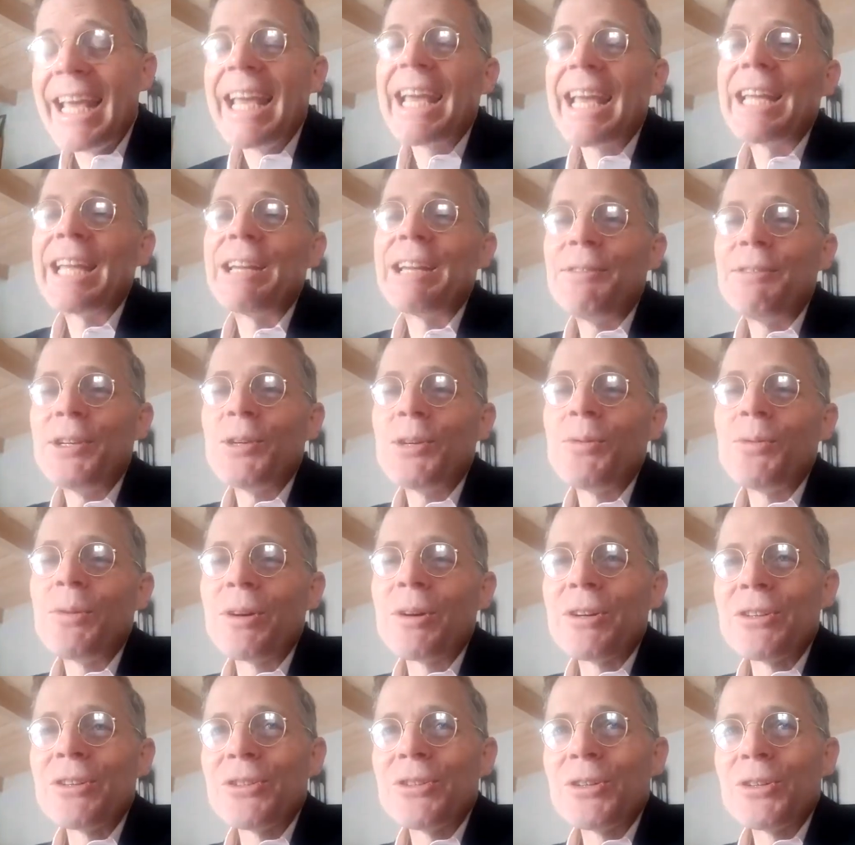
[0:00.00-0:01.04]
And if you
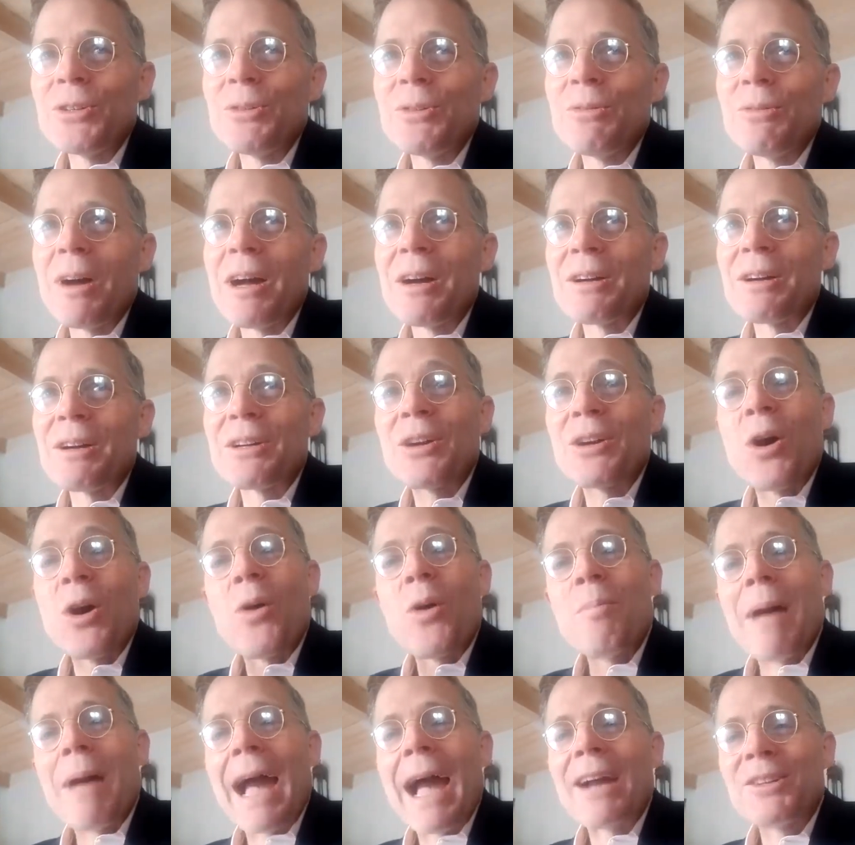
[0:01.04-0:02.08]
were to uh,
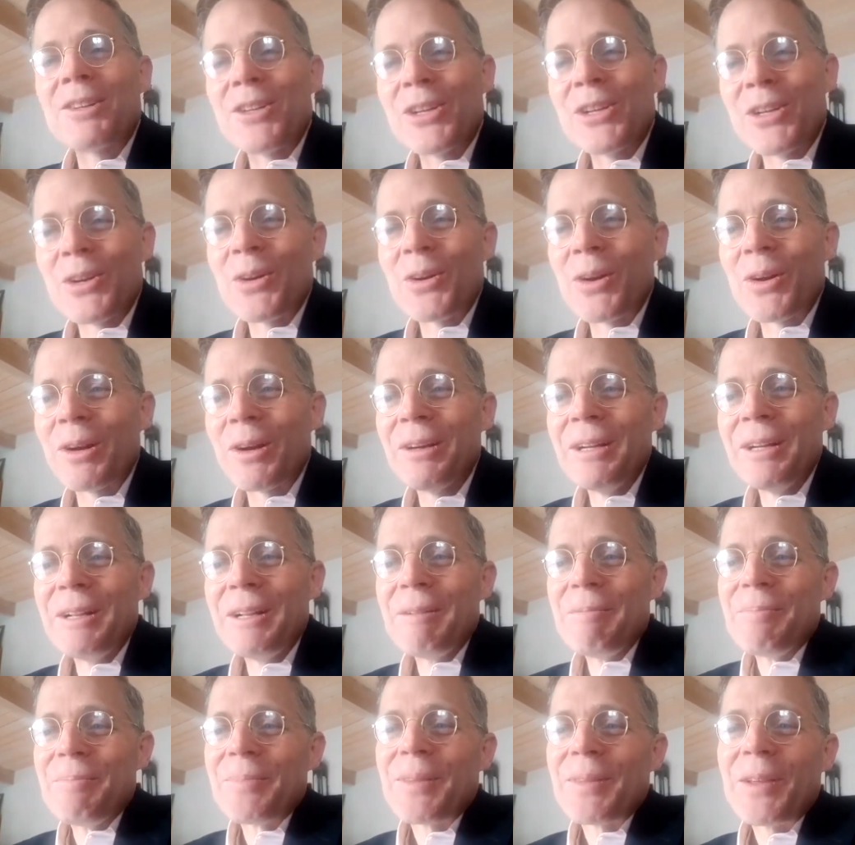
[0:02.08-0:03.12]
go back to your,
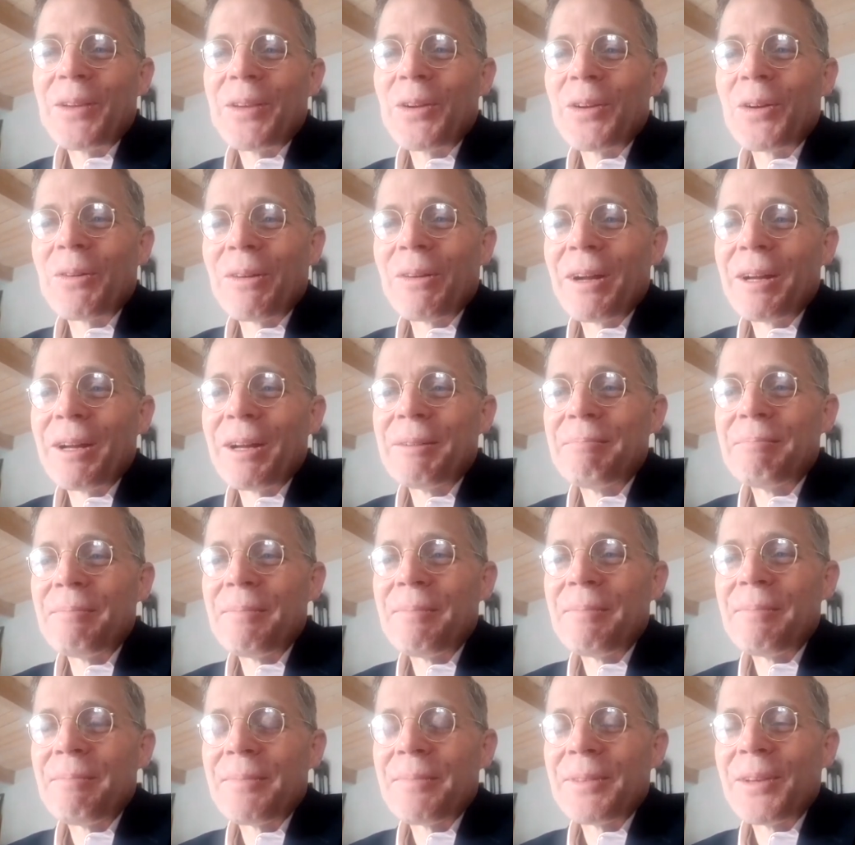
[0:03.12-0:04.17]
your, um,
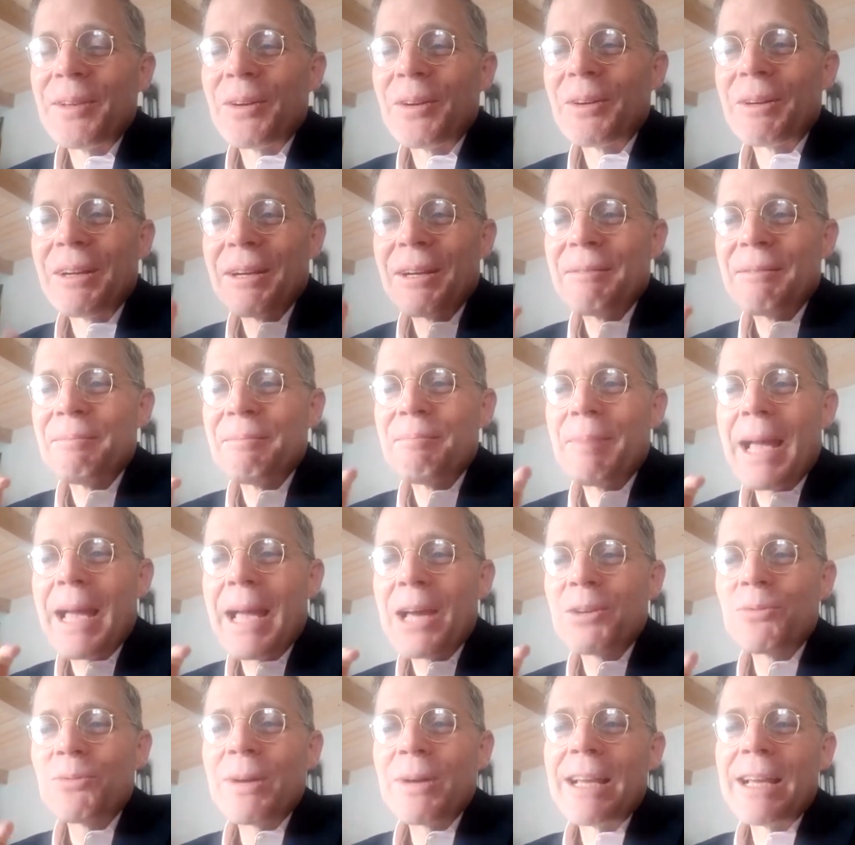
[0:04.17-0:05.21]
your um,
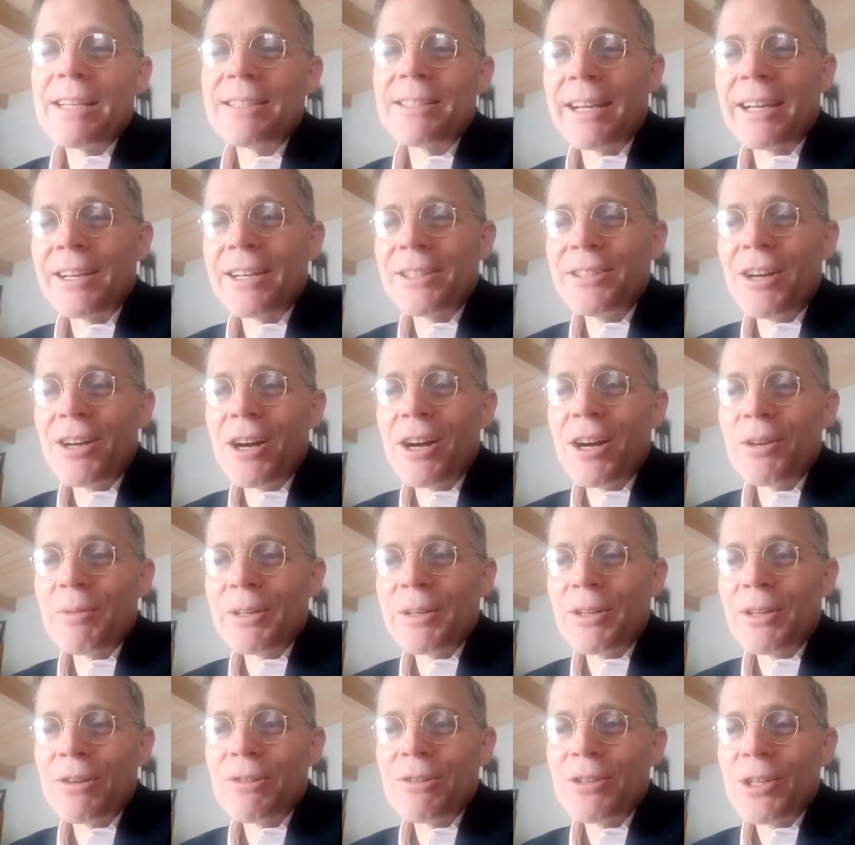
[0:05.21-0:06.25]
bad ways like a dog
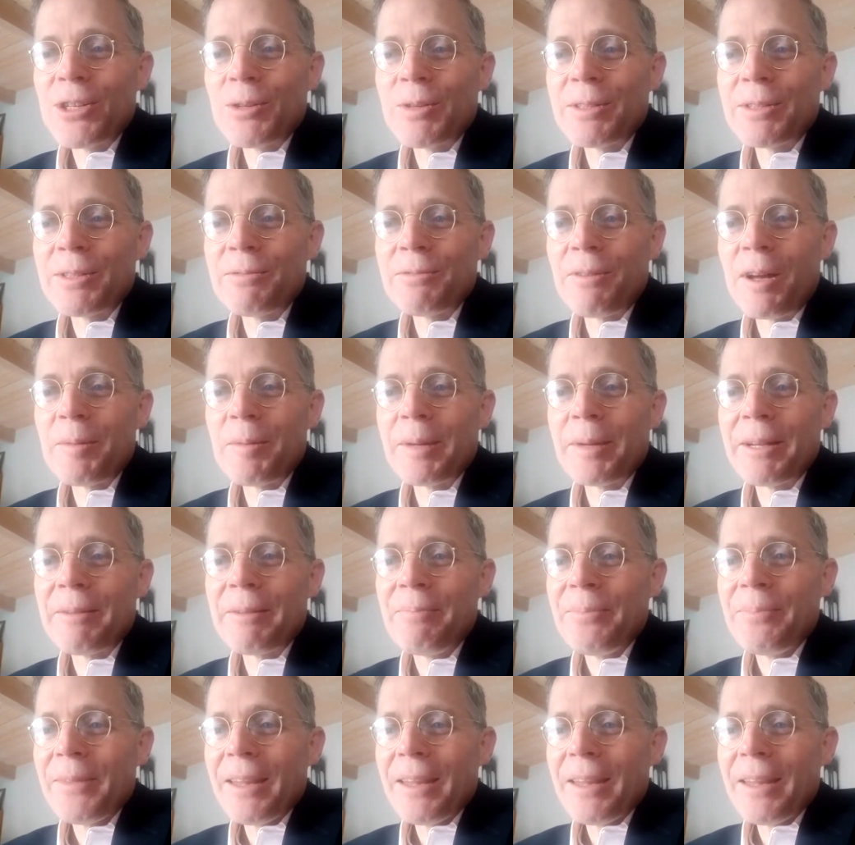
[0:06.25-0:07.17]
returns to his vomit,